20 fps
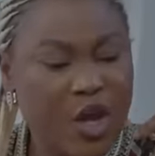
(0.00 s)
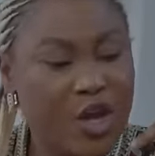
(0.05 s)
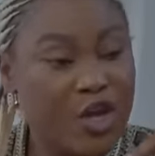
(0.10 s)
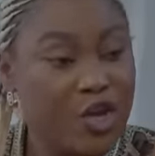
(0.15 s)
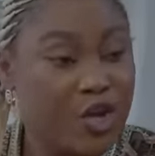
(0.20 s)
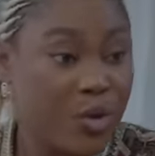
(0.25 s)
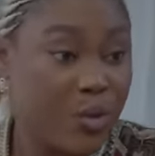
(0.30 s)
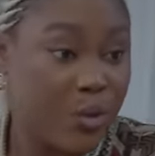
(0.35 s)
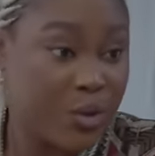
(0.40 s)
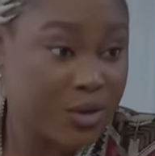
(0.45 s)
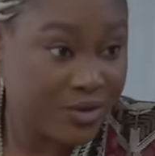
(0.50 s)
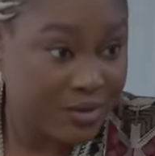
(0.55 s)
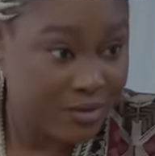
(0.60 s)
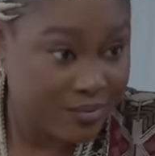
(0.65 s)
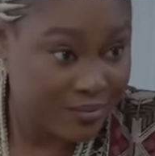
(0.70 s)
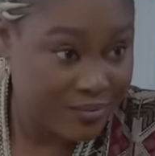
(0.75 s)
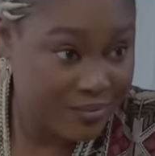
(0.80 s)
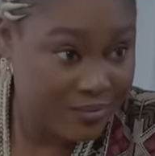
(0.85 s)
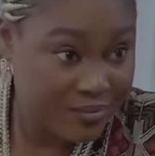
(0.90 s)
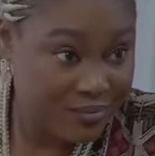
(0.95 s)
You know what?
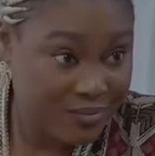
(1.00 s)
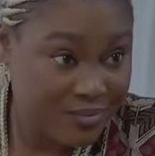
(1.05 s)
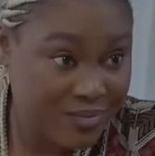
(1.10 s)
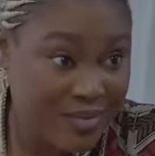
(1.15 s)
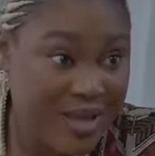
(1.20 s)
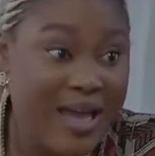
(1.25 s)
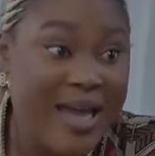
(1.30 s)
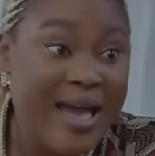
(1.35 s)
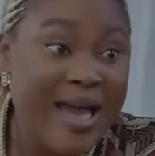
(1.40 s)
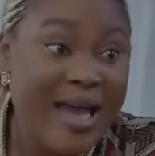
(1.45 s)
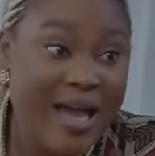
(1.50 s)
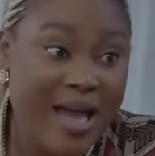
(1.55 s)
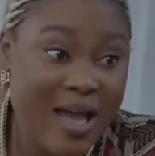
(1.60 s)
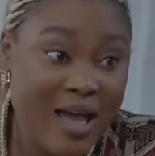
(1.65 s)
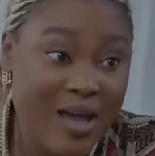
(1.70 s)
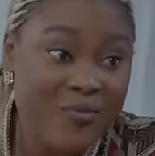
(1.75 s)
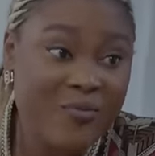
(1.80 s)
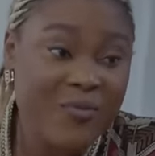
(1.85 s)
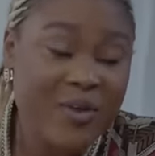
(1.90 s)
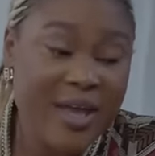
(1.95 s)

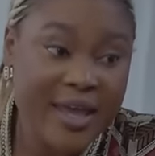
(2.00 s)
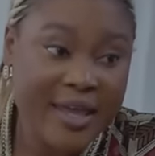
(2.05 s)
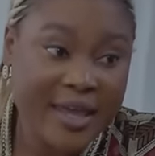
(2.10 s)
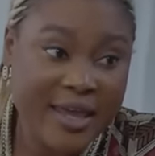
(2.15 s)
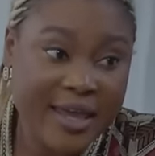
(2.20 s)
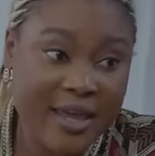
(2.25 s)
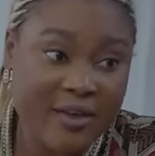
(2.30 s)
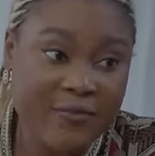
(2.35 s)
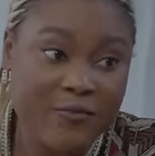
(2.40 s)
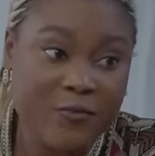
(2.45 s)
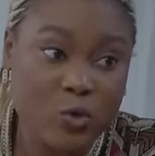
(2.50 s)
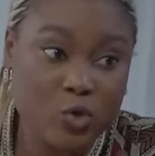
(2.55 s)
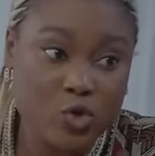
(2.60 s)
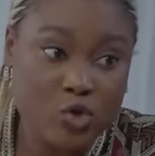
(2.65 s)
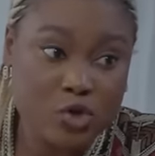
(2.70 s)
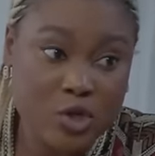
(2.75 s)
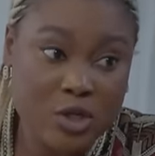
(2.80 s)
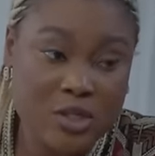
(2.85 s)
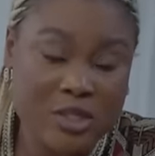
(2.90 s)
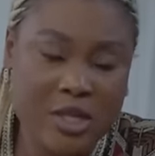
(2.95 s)
Have a careful
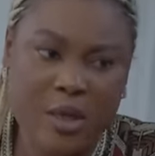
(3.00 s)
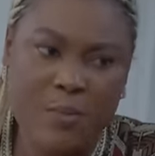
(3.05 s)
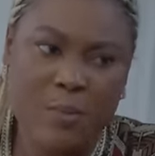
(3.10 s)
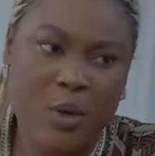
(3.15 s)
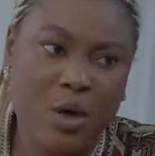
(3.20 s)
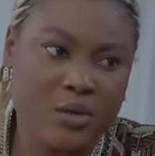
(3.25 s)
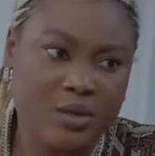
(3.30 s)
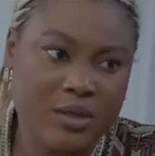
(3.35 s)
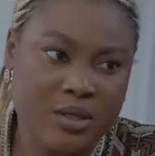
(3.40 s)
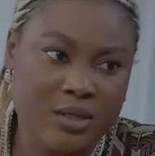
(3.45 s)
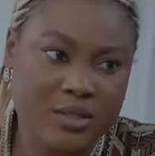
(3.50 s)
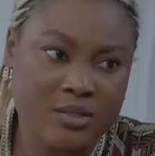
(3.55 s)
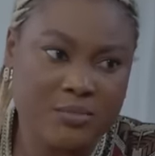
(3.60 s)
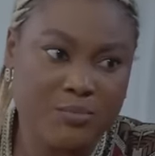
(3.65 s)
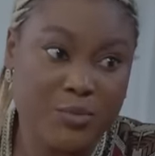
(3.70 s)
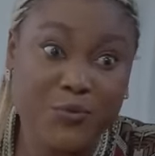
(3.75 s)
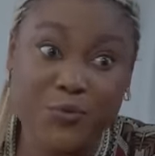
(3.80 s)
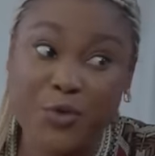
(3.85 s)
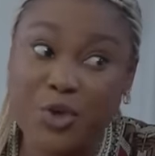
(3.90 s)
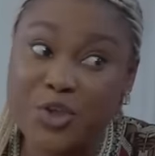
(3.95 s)
thought about this
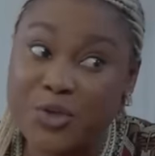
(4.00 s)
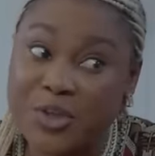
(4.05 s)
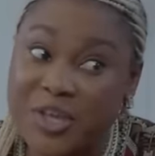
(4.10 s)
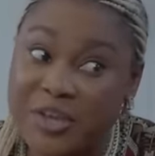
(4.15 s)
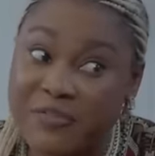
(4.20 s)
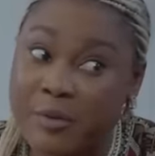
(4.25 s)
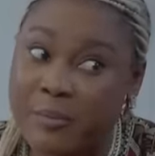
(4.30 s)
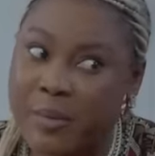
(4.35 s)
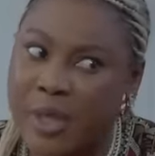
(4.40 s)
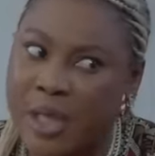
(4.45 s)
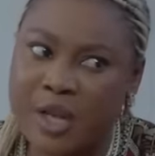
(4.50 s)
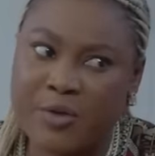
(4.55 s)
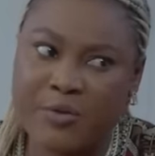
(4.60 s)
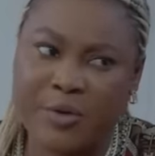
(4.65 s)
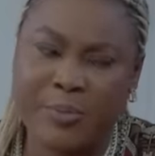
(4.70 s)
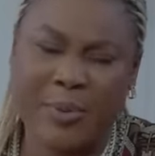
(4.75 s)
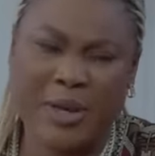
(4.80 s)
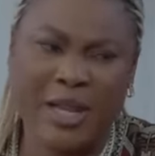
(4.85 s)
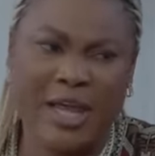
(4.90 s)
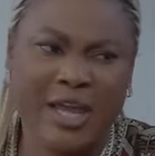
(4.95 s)
before you give him any
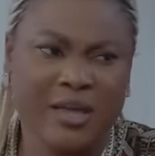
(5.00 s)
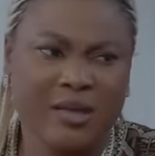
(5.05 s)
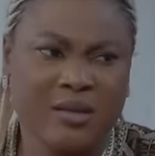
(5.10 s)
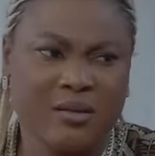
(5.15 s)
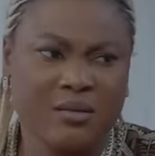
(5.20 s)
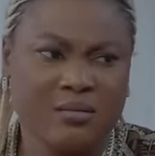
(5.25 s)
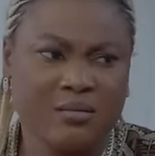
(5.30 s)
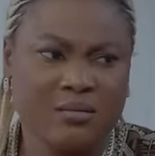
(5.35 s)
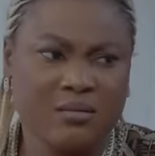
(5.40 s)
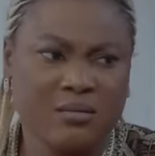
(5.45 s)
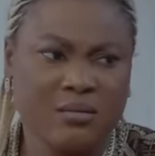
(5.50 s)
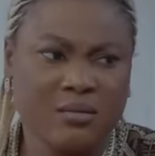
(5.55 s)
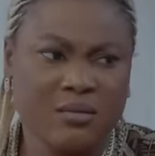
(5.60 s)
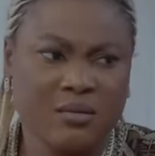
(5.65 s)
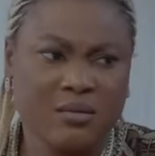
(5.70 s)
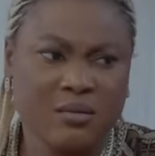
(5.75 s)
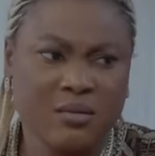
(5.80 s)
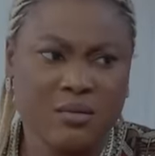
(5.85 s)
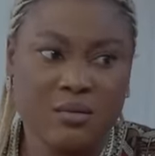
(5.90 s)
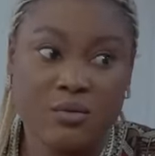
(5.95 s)
reply
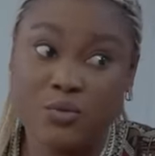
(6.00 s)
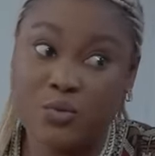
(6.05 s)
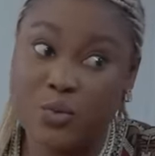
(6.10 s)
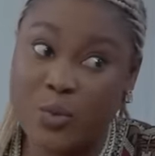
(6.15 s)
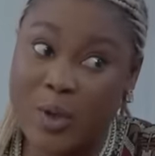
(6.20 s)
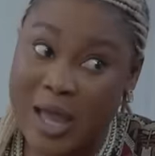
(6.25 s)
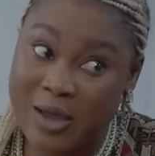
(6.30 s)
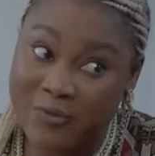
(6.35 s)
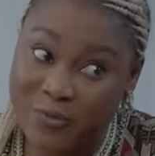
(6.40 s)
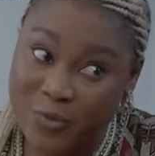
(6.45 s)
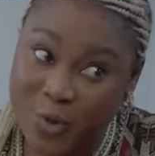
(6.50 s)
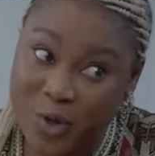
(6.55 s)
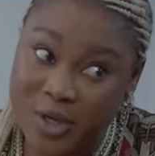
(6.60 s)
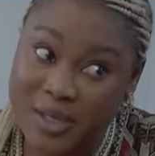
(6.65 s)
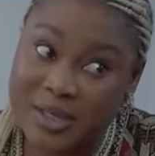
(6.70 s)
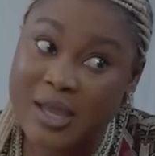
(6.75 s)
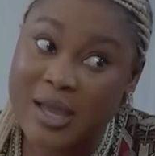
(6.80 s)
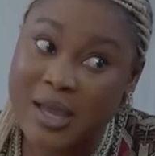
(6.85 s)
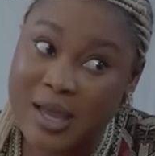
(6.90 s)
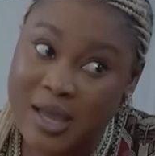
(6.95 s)
to
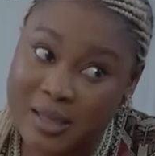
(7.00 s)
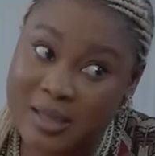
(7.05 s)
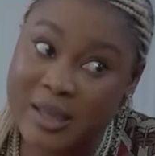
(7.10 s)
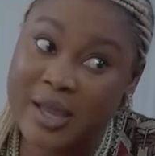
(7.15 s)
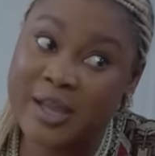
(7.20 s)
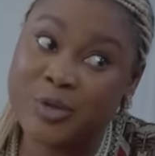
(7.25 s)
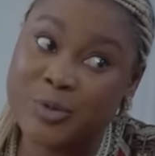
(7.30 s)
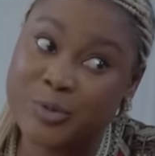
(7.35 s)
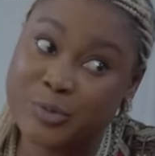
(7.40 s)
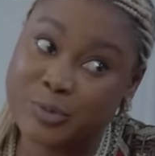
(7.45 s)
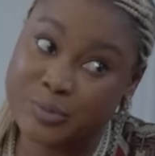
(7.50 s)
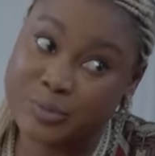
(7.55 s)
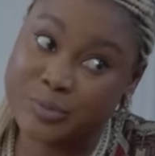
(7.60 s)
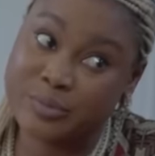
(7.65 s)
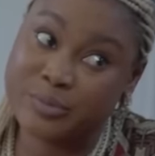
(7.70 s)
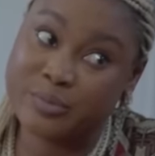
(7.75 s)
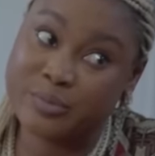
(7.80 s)
avoid a dino.